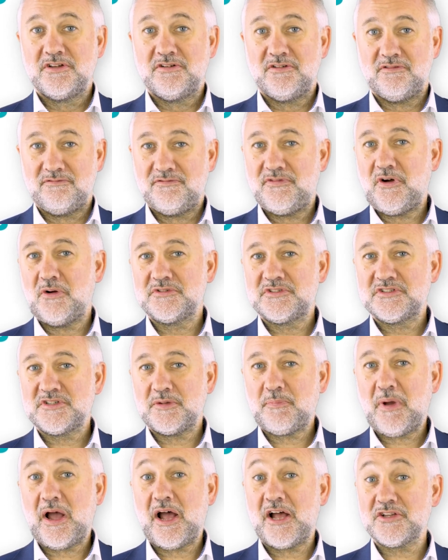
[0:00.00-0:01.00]
And Vault is
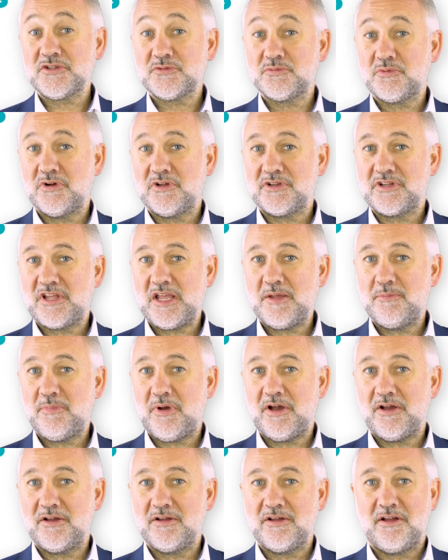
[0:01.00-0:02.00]
a password
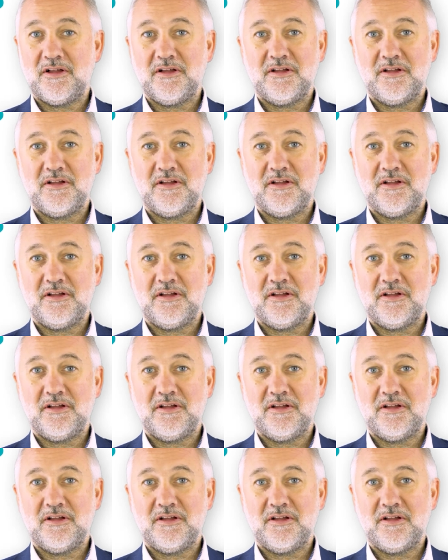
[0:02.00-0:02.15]
keeper.